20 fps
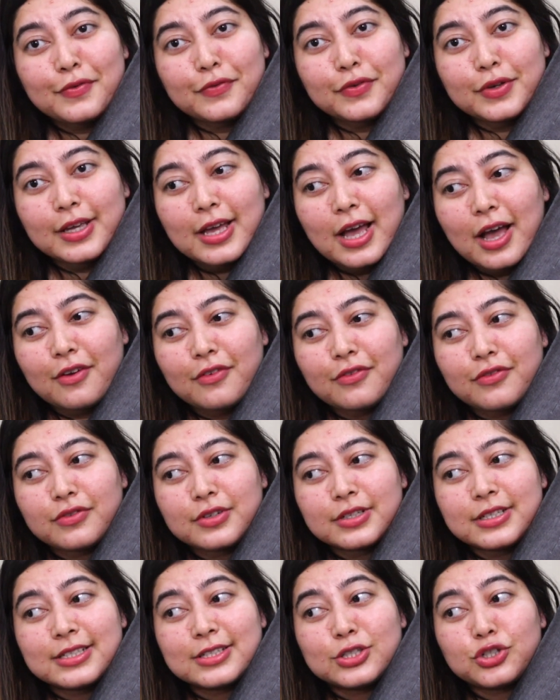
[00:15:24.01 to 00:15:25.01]
we have
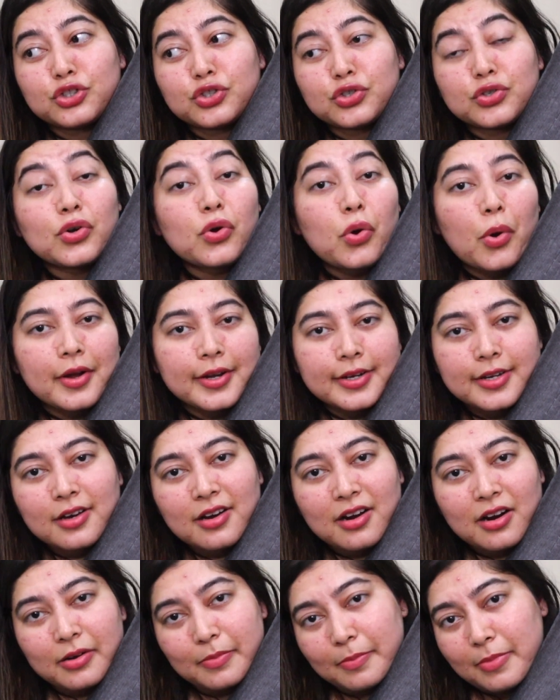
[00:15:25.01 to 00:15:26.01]
destroyed
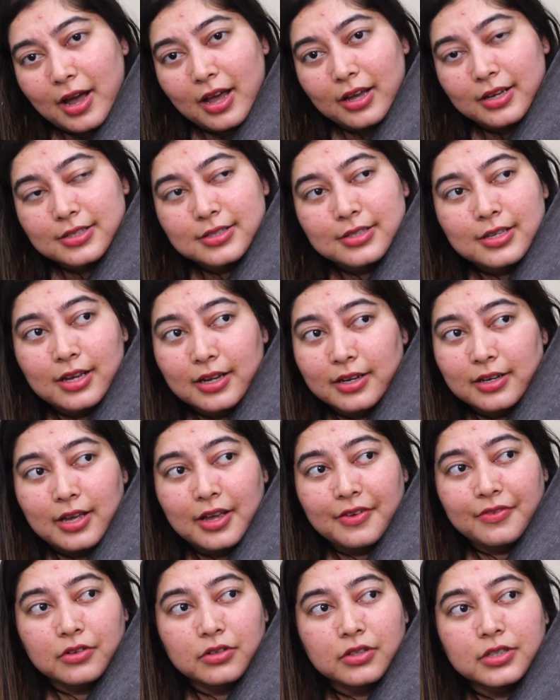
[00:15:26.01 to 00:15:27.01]
her backs, and
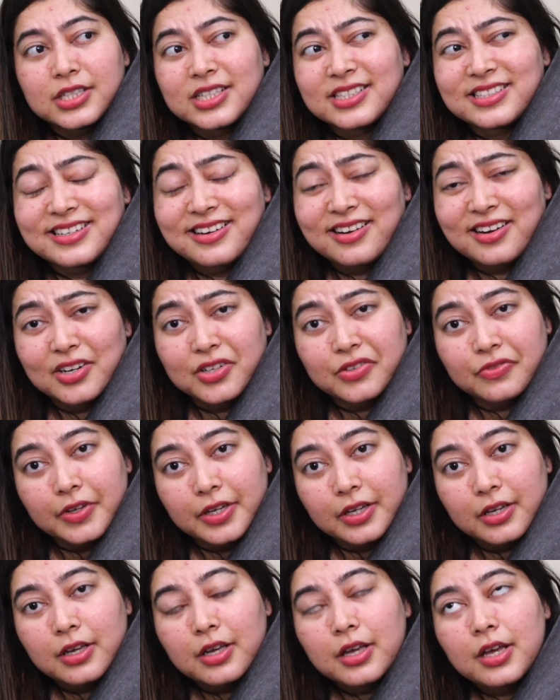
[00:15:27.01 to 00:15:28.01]
I've learned this the hard
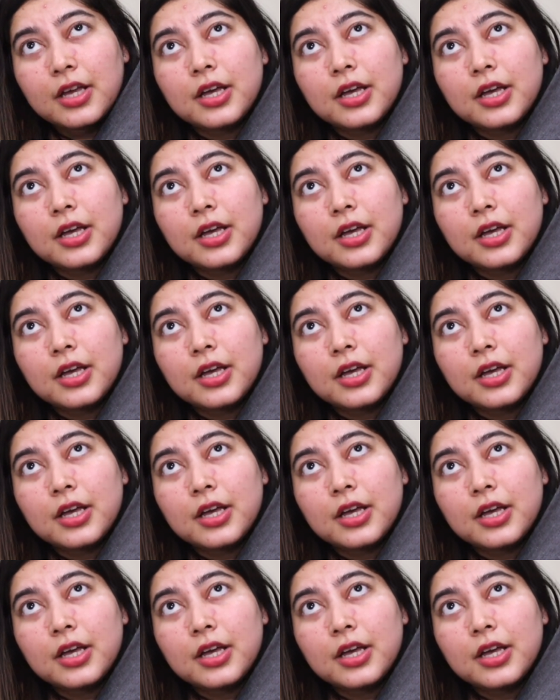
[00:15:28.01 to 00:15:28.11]
way